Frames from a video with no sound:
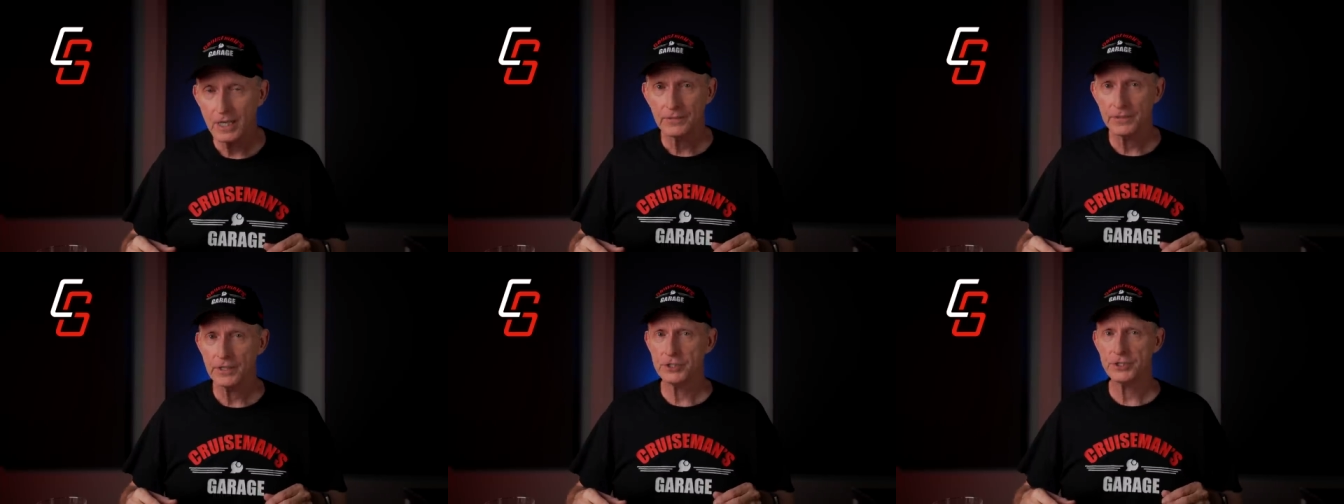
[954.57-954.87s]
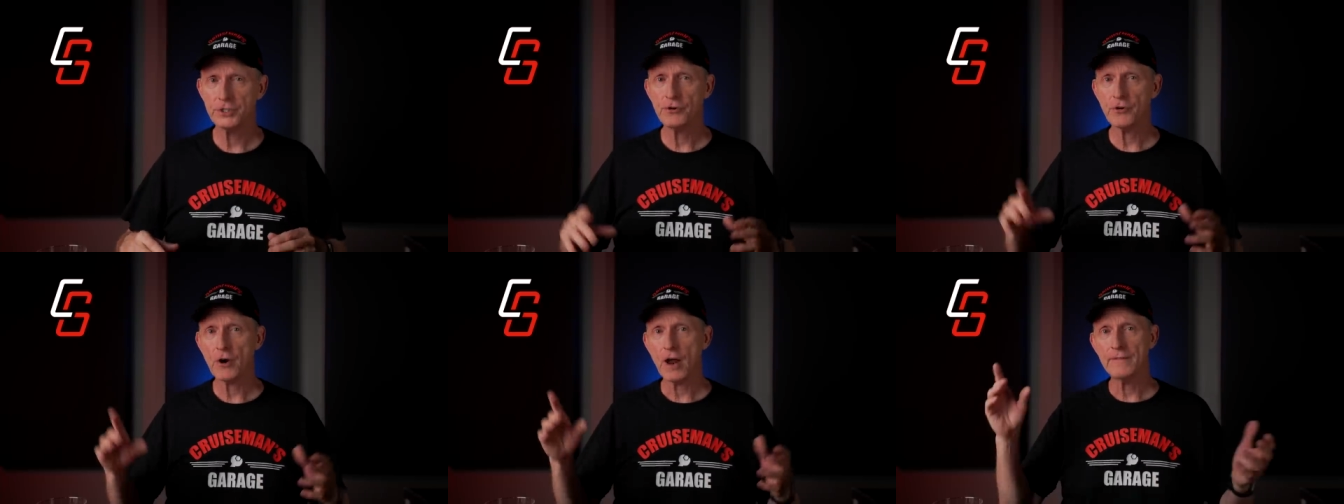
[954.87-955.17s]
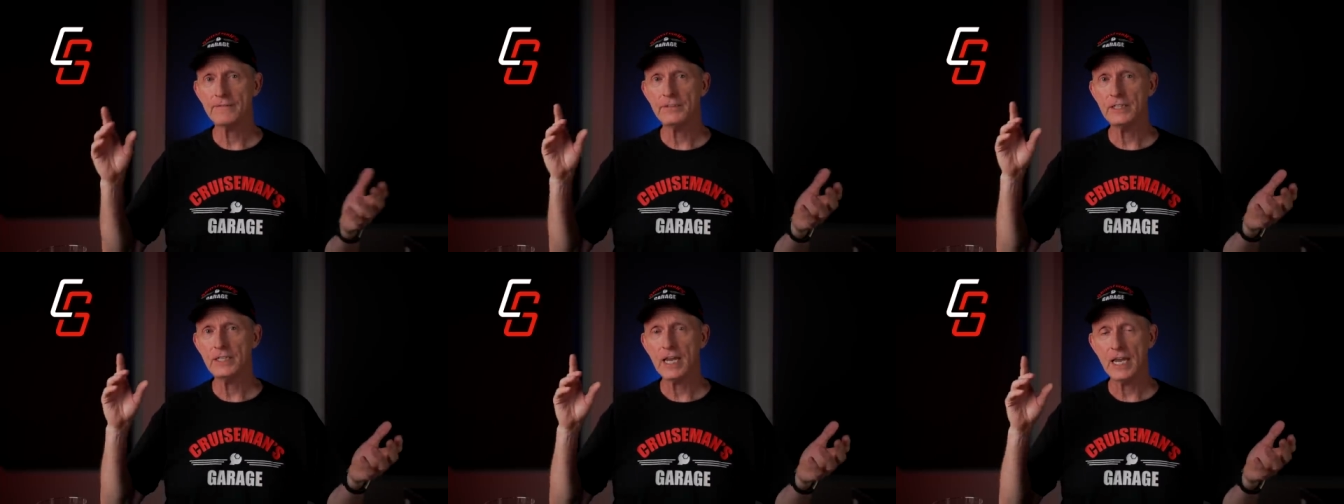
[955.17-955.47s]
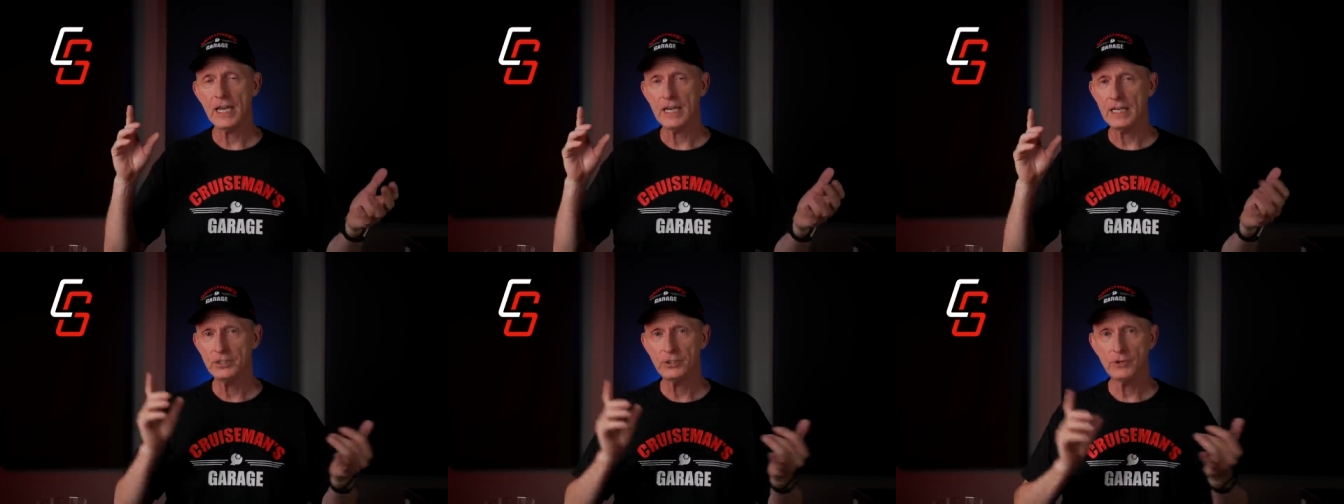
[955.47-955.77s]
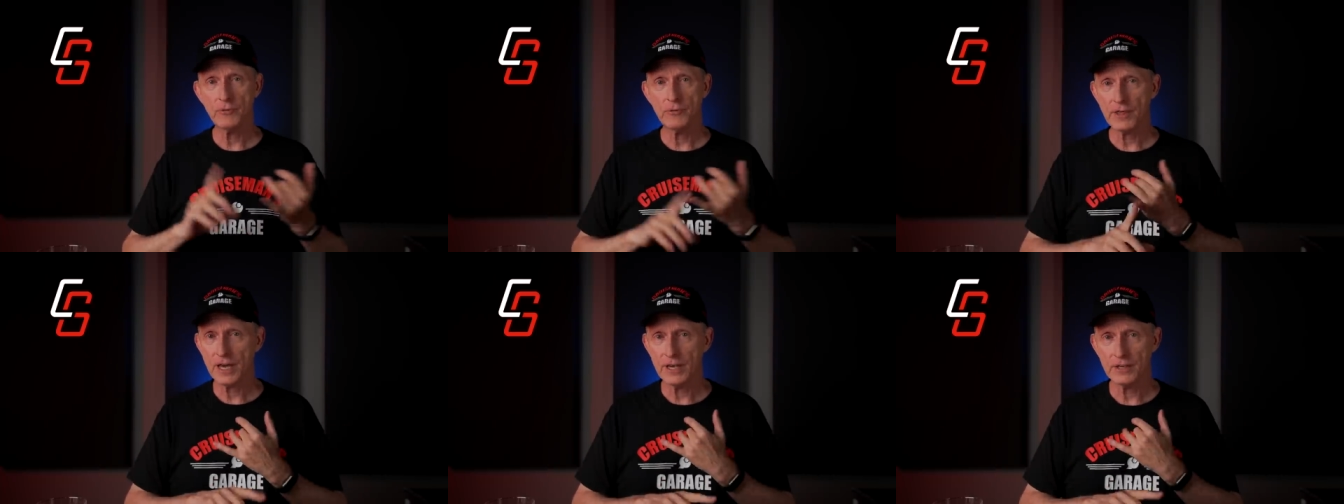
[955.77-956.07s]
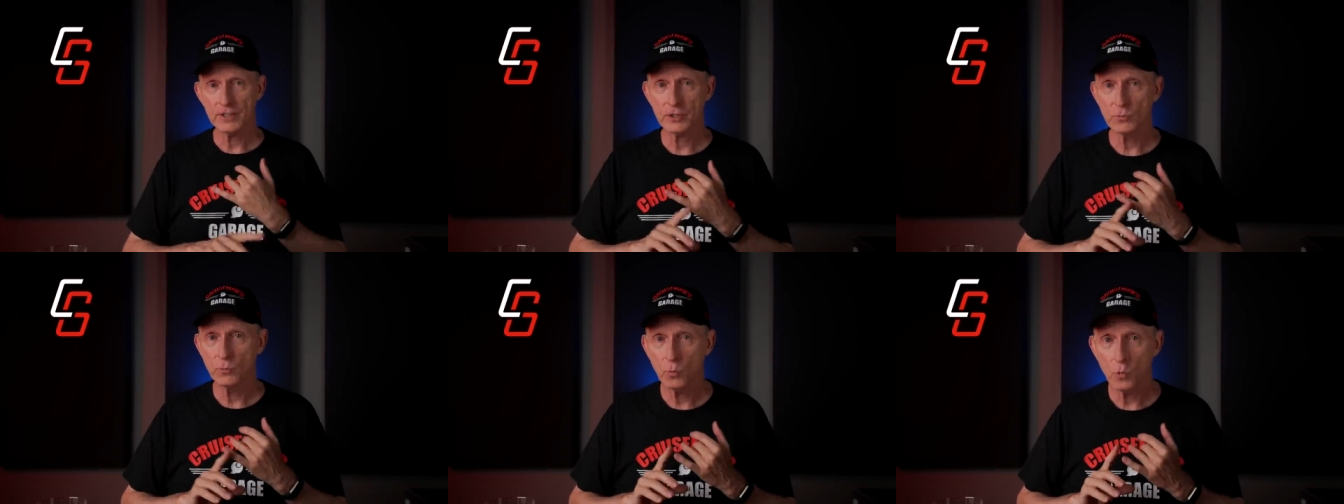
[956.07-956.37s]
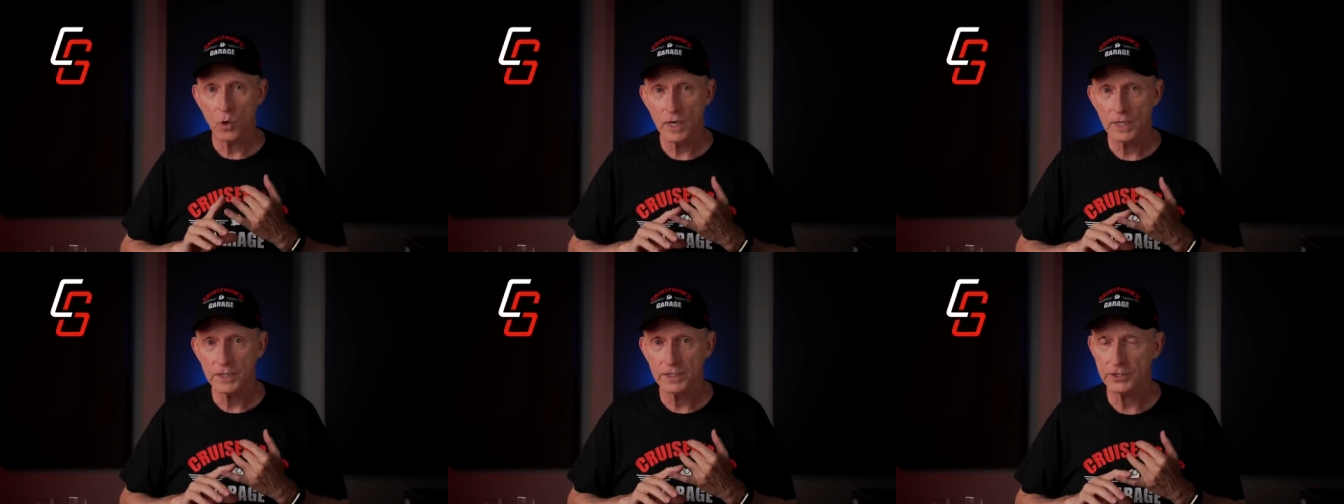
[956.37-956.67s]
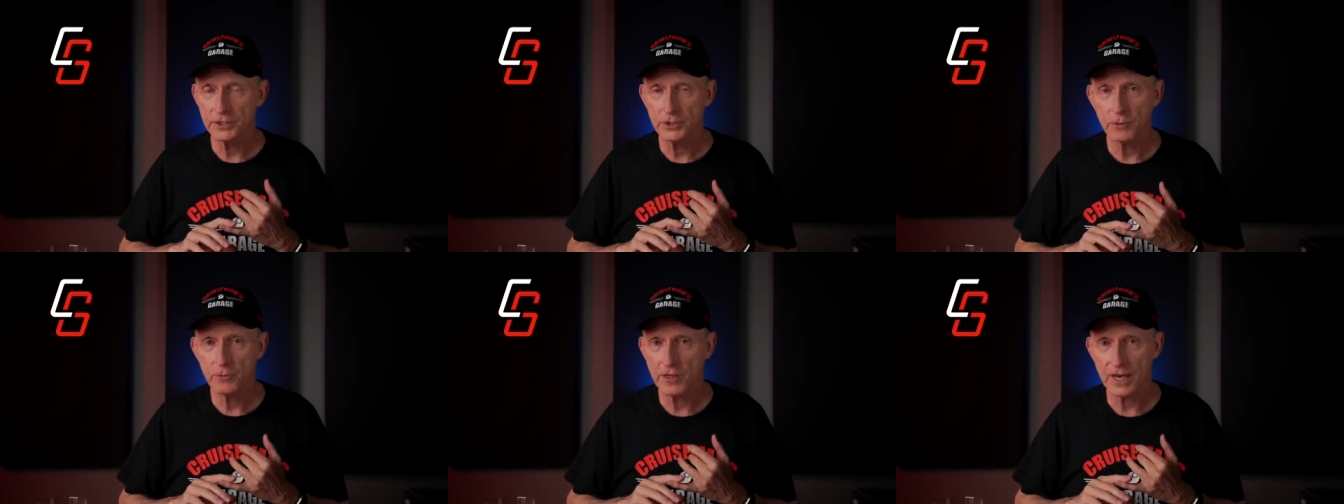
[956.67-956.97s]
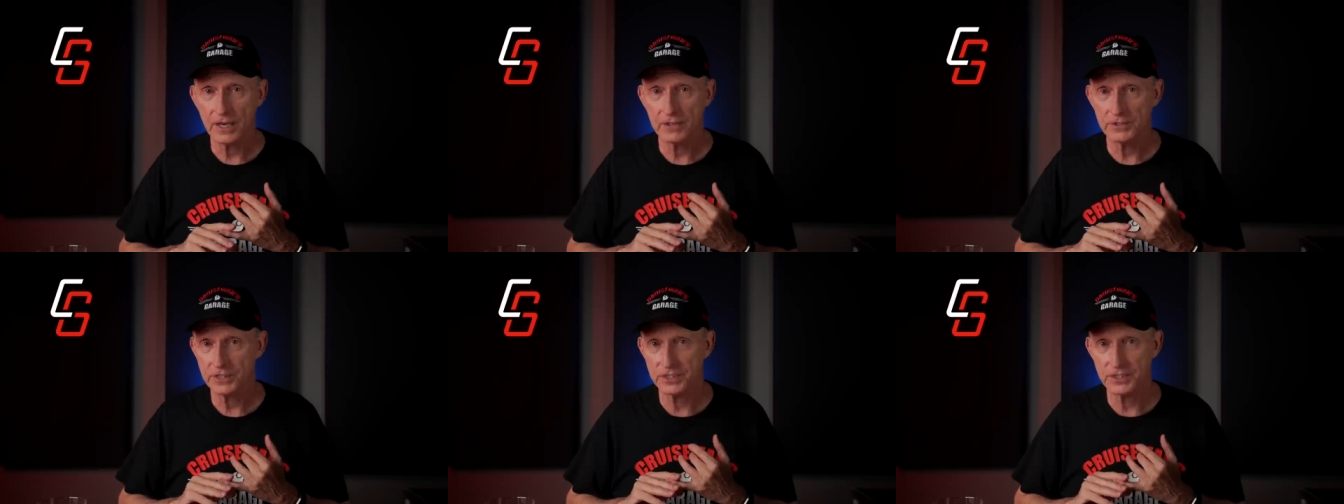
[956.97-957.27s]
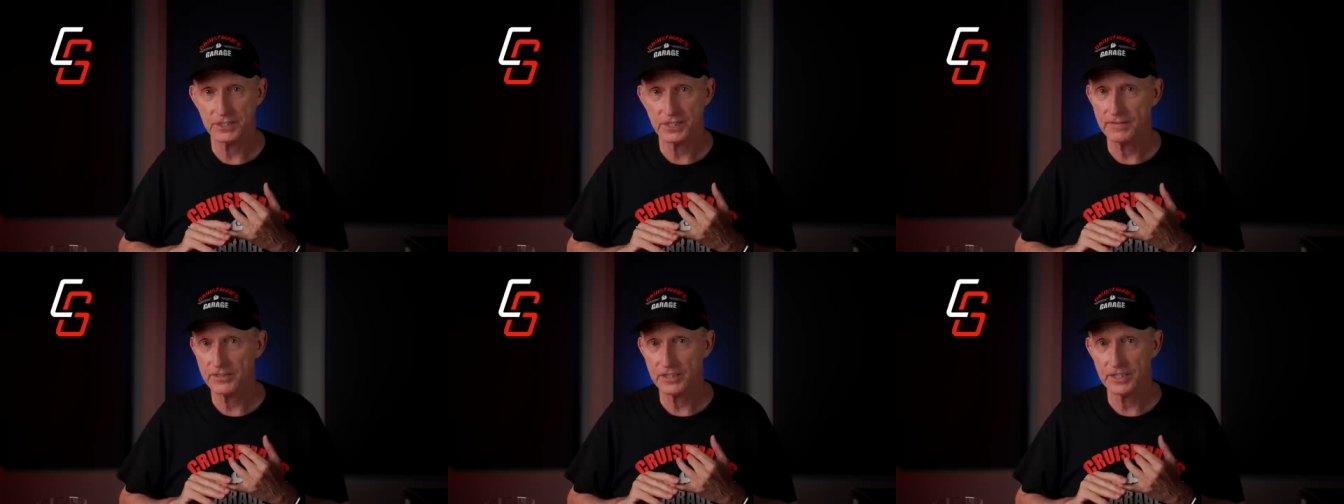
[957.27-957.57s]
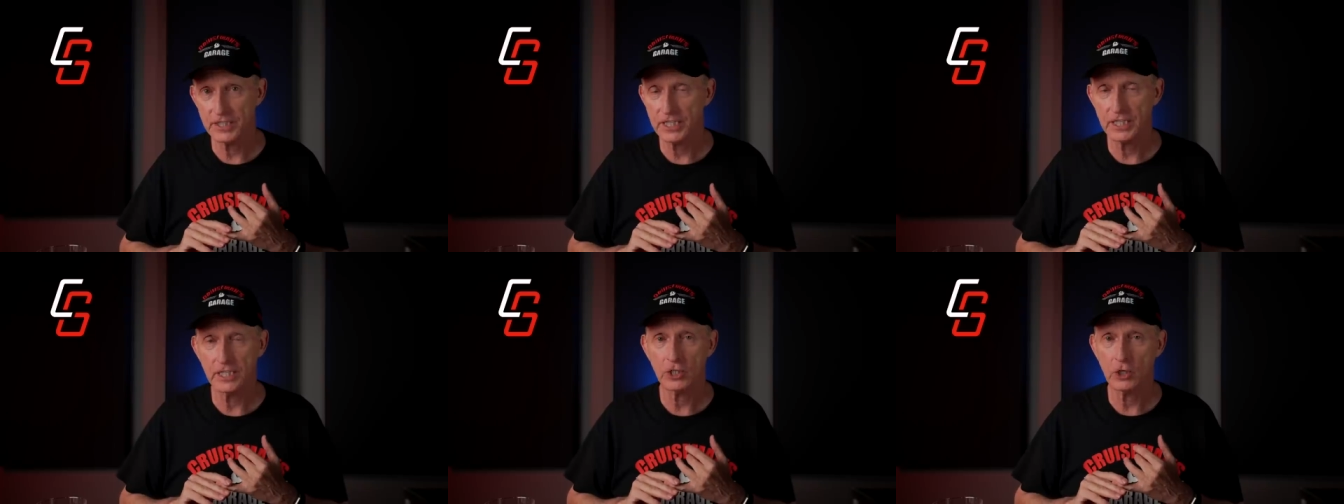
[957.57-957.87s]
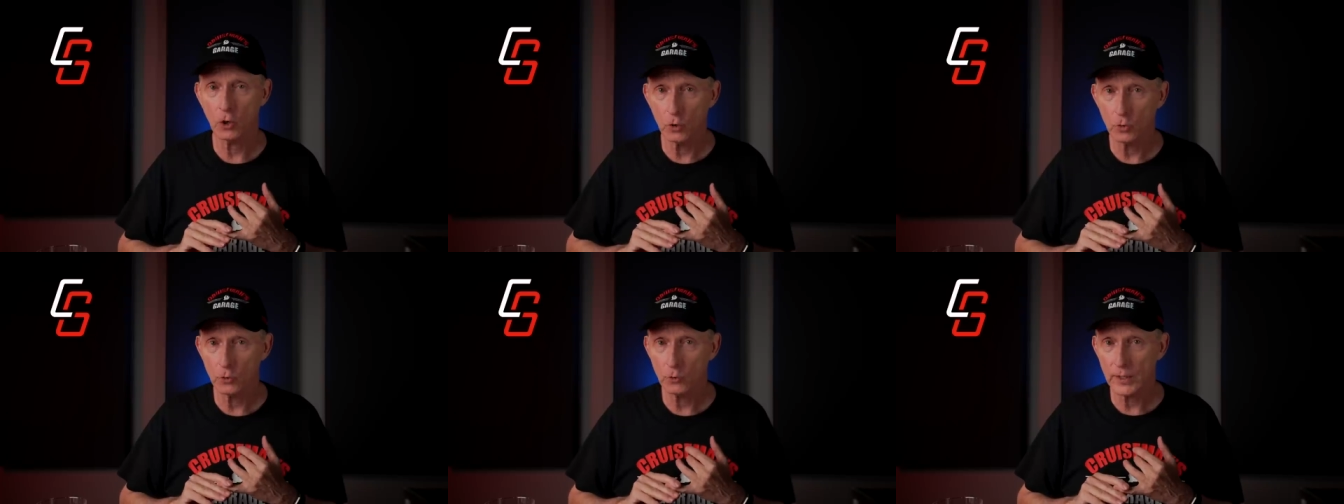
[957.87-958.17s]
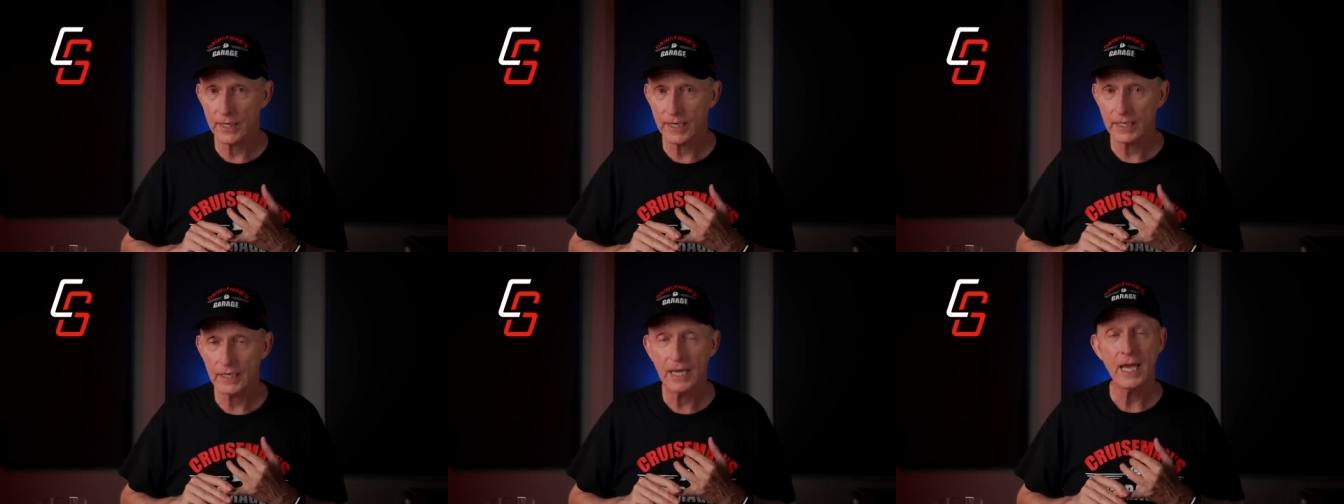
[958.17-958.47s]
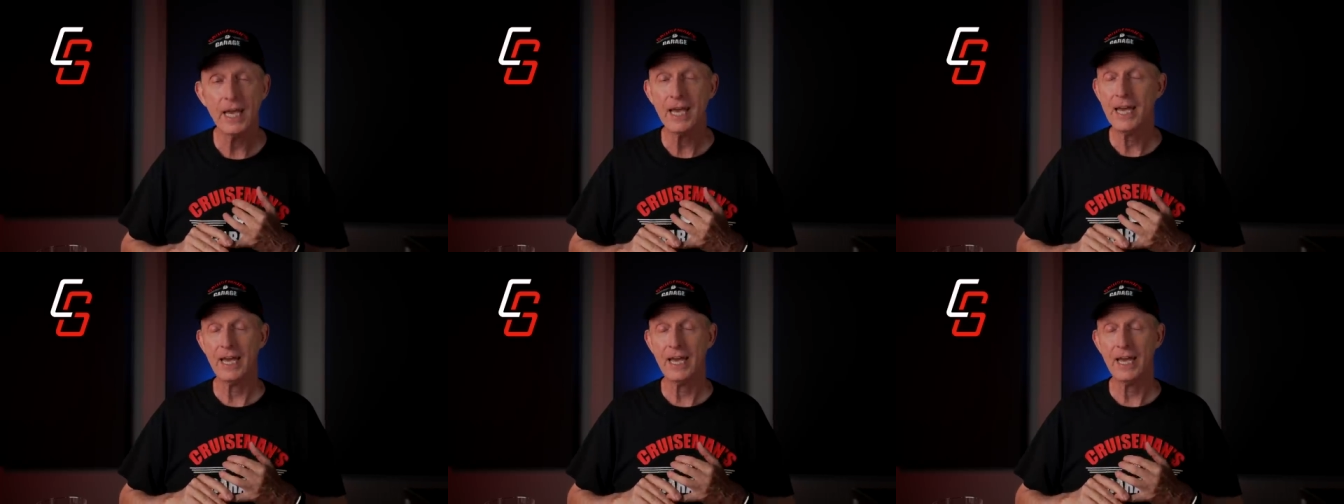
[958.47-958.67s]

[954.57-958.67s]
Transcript: that's driving a 2001 to 2017 Goldwing